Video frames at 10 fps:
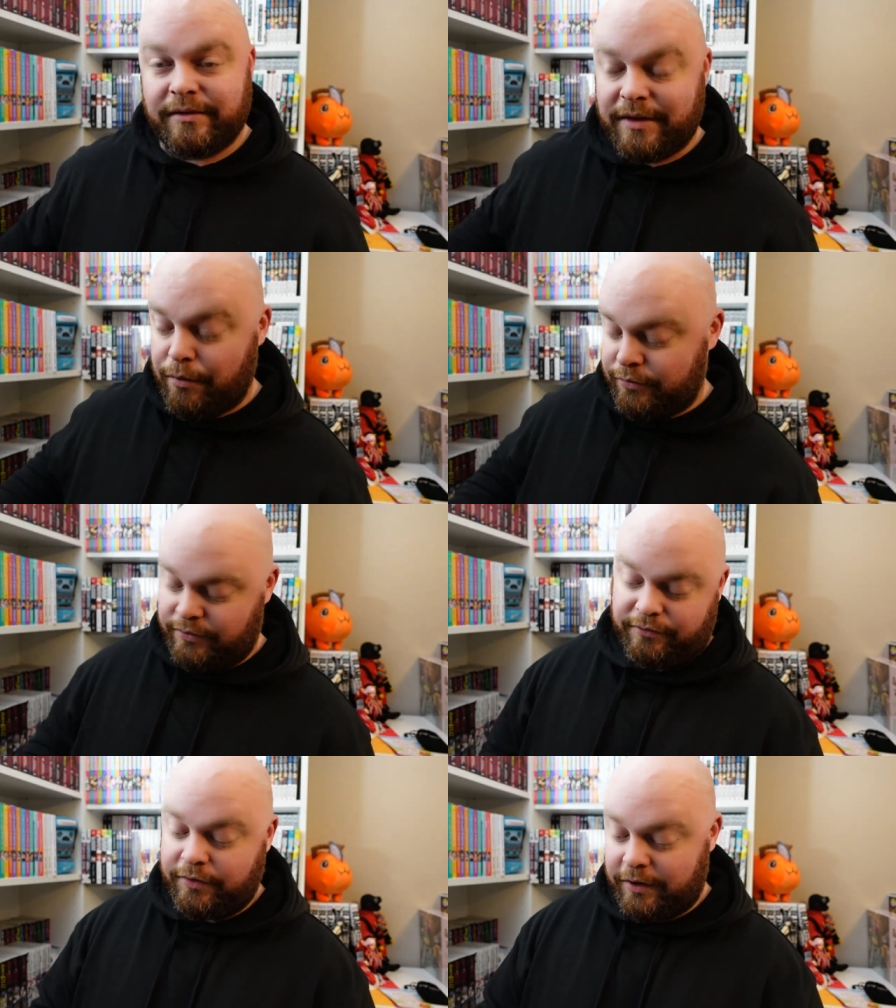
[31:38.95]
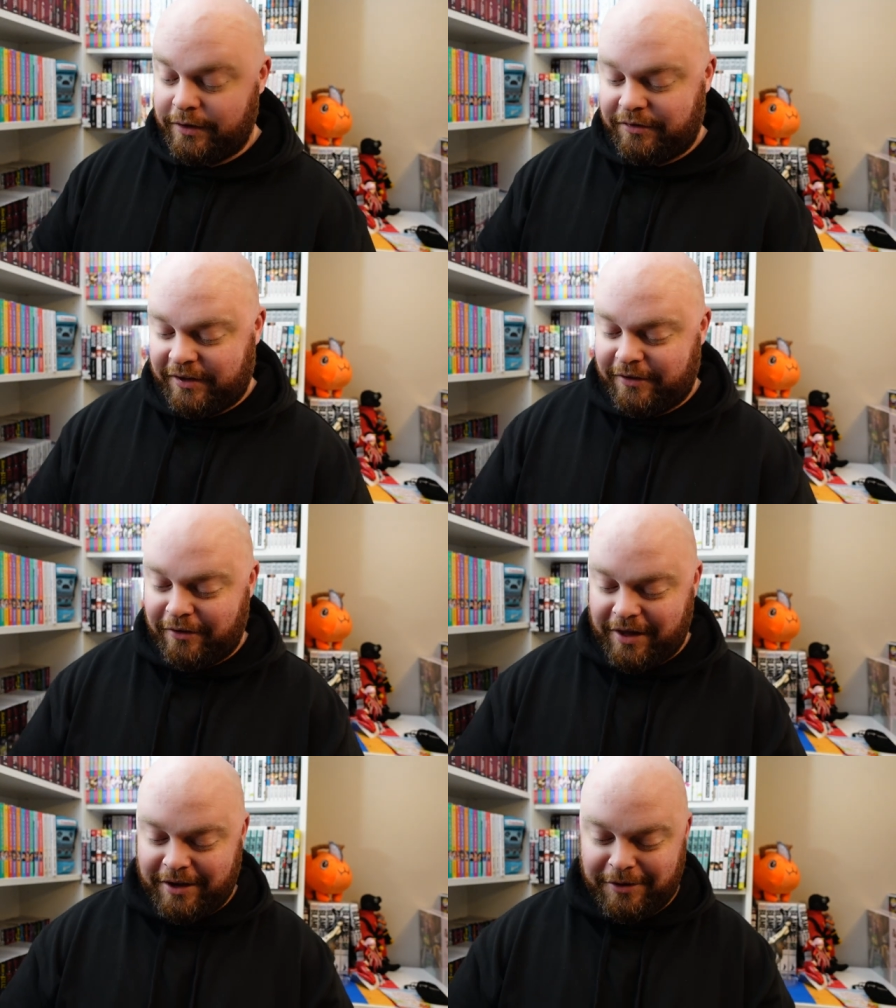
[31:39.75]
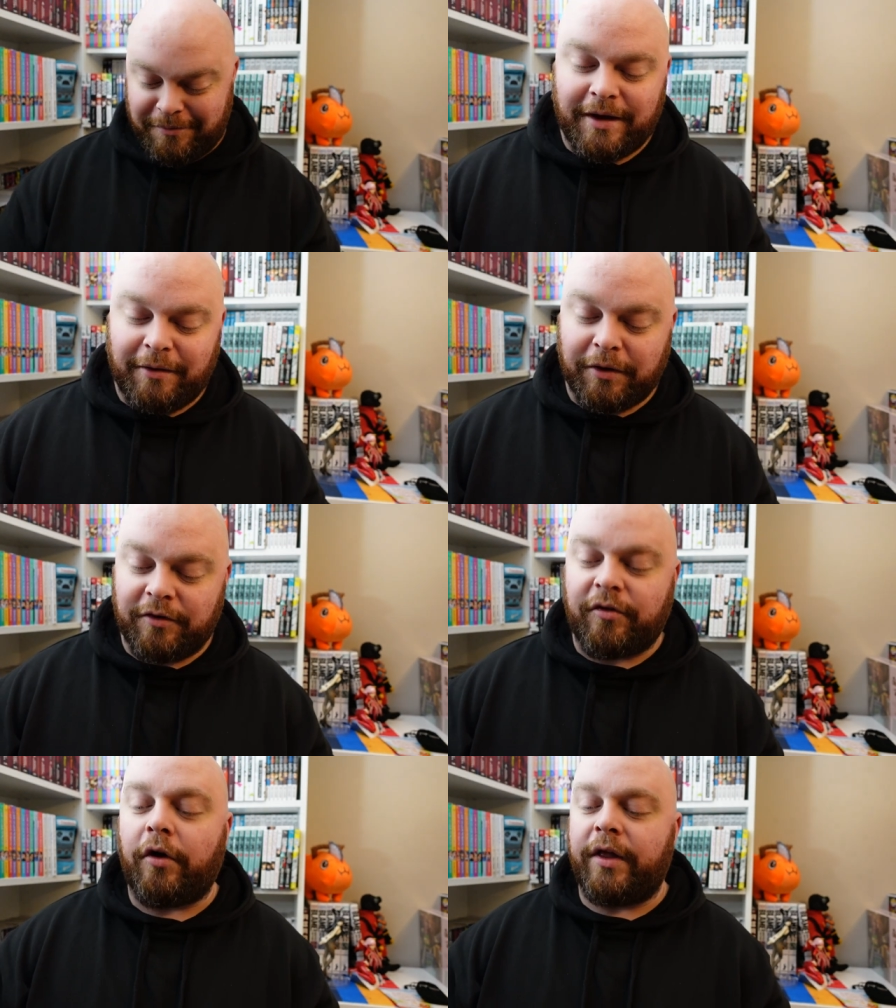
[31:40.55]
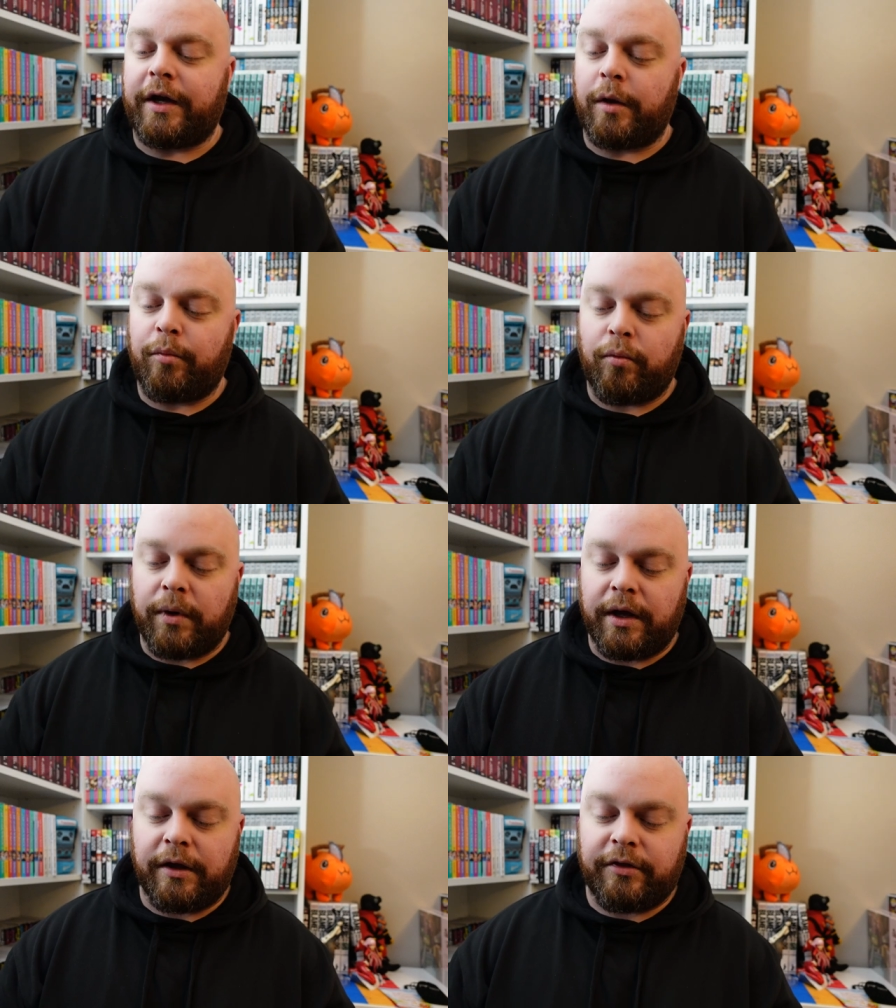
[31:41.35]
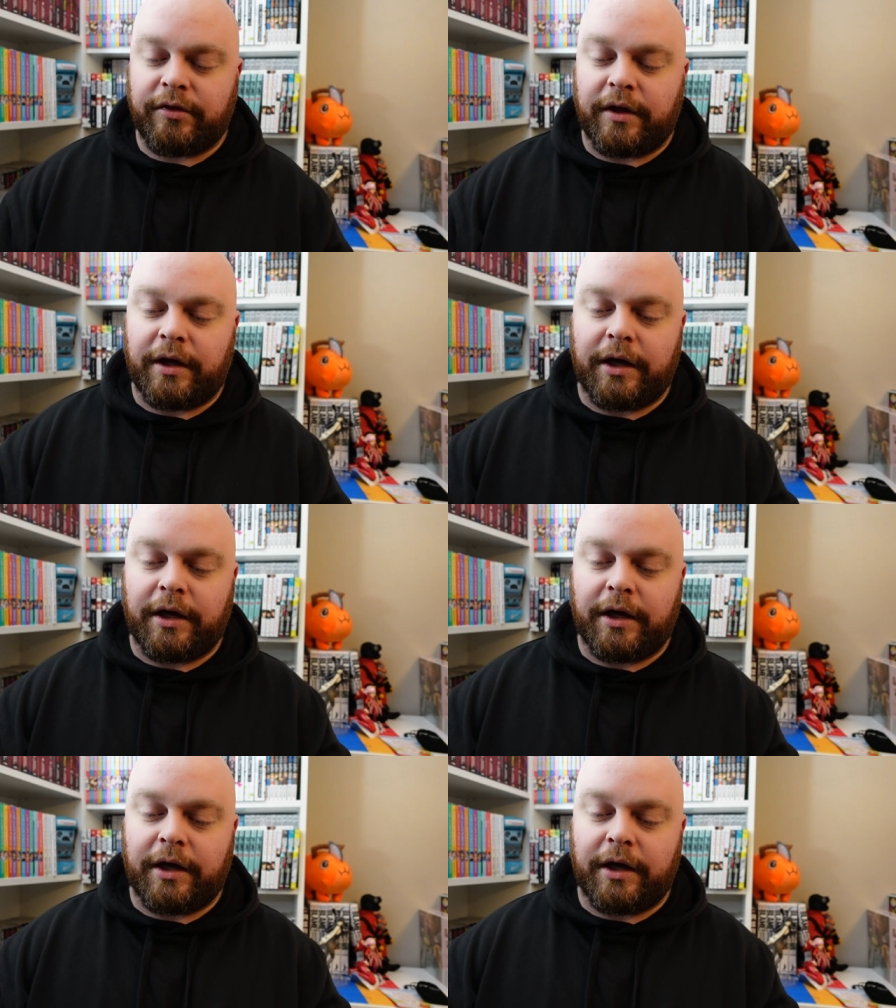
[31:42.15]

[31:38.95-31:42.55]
that wasn't fun lifting all that up. And we're gonna follow that up with